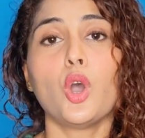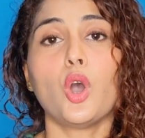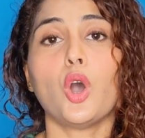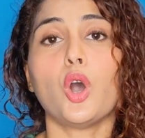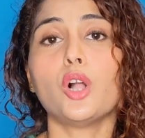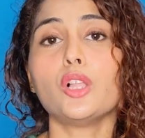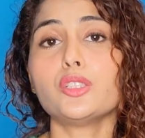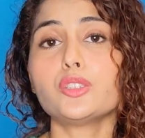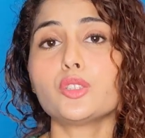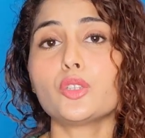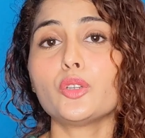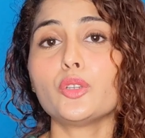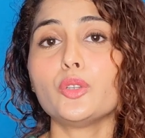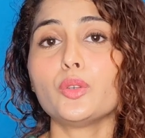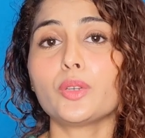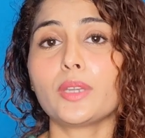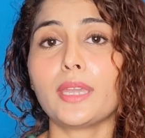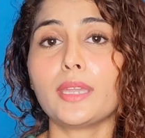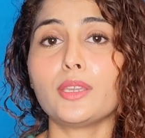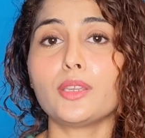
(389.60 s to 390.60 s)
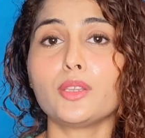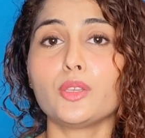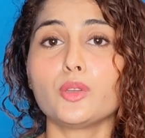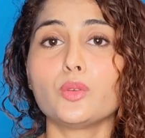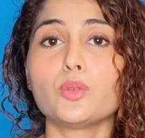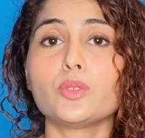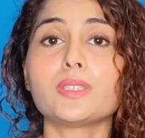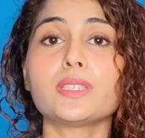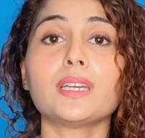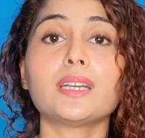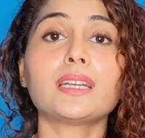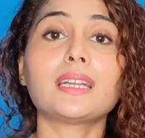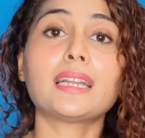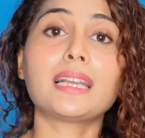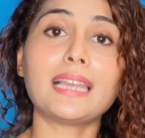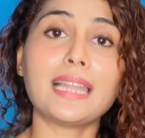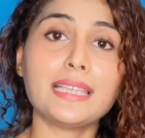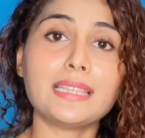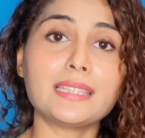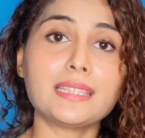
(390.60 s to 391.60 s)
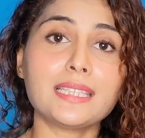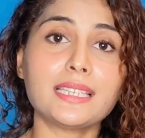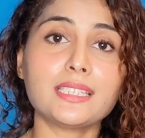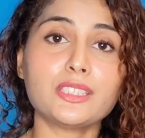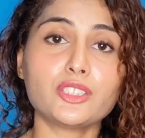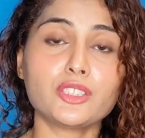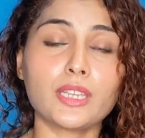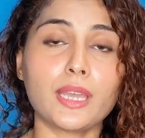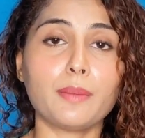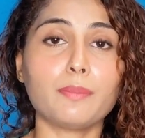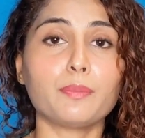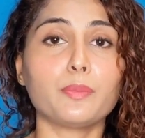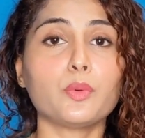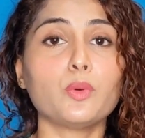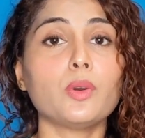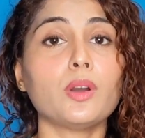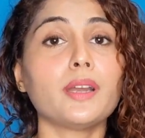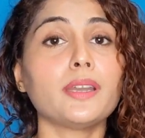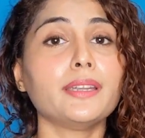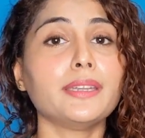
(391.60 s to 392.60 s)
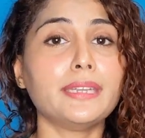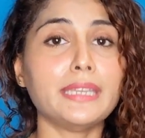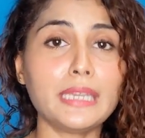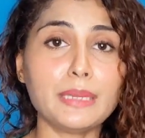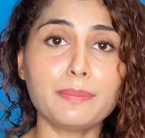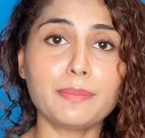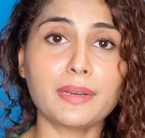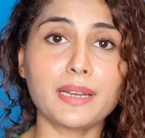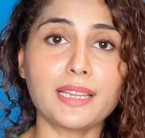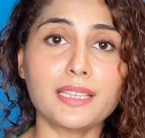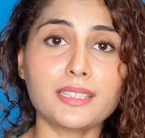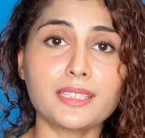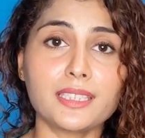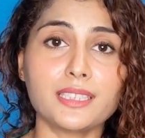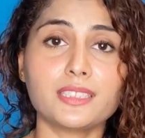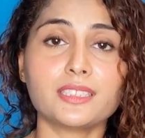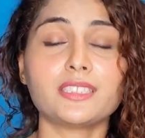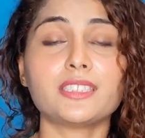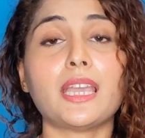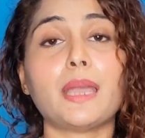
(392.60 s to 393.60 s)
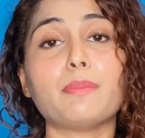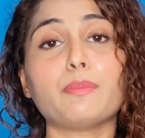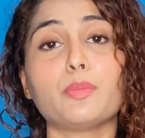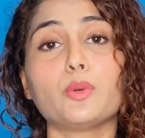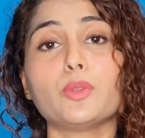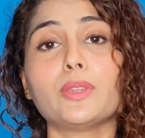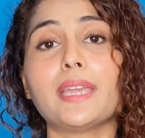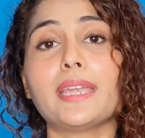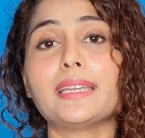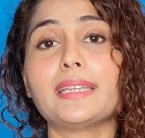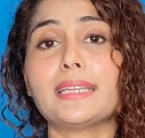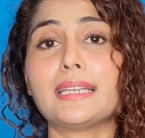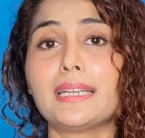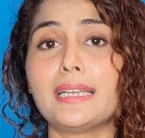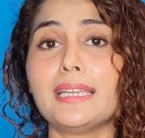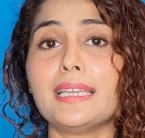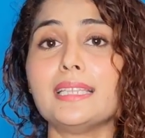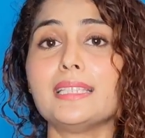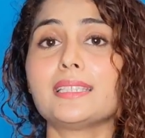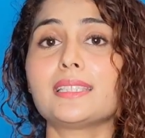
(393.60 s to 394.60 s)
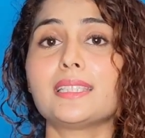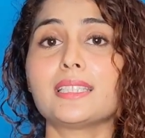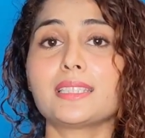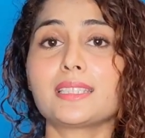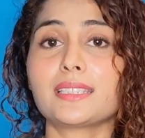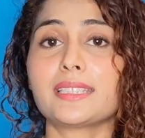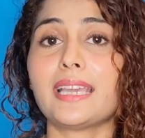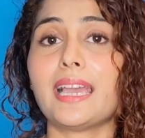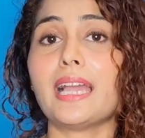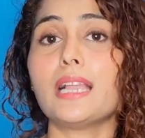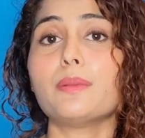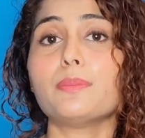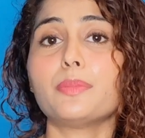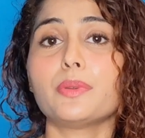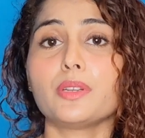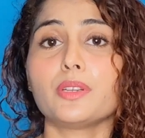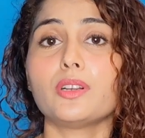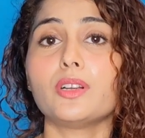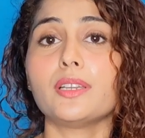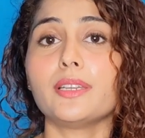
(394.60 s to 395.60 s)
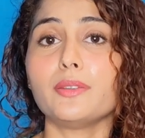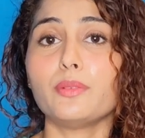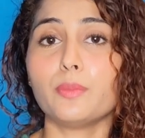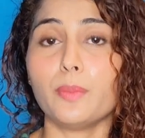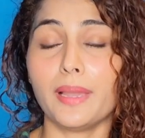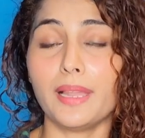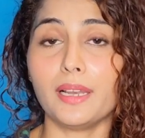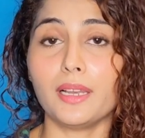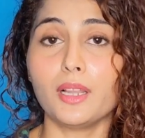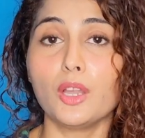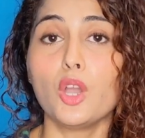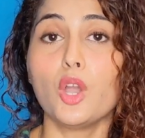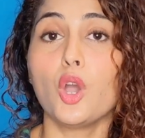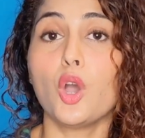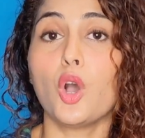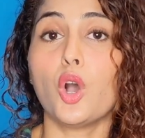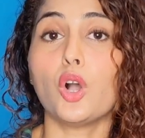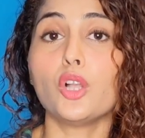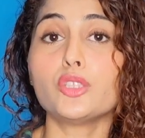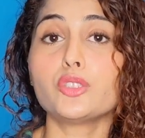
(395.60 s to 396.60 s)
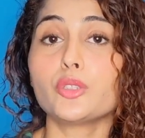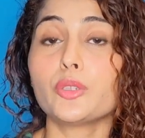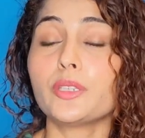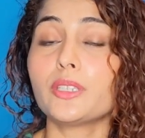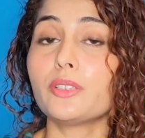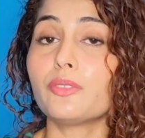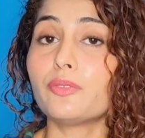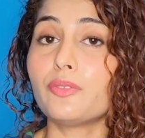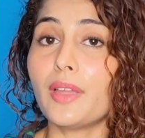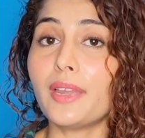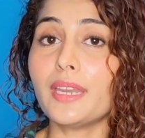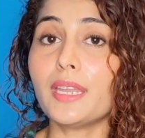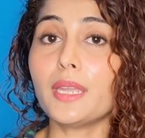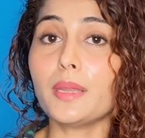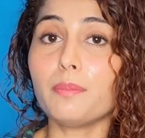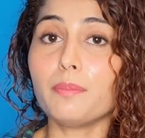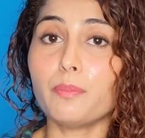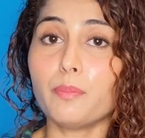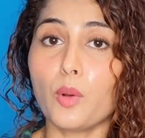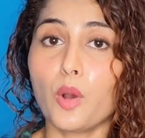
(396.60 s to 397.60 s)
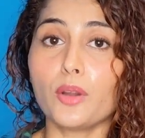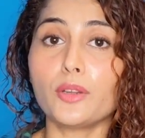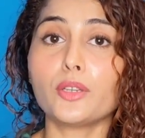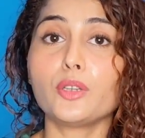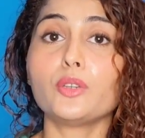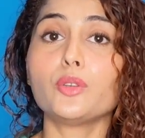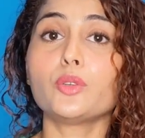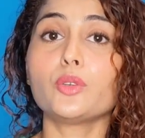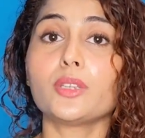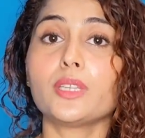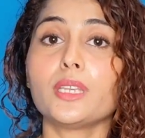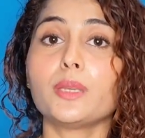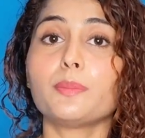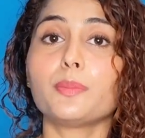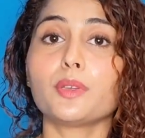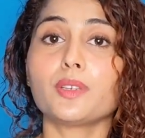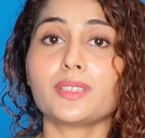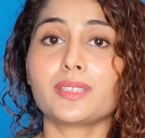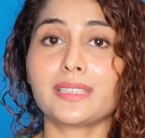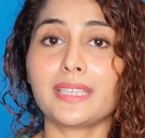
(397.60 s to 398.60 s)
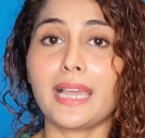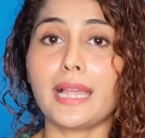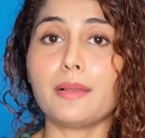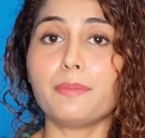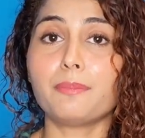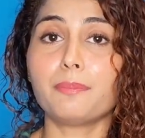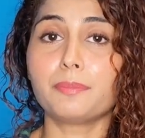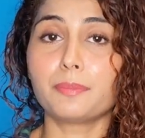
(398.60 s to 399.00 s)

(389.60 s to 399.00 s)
Also, you can use a cleansing shampoo, a deep cleansing shampoo that cleans the scalp really well. Also, it is very important to keep your scalp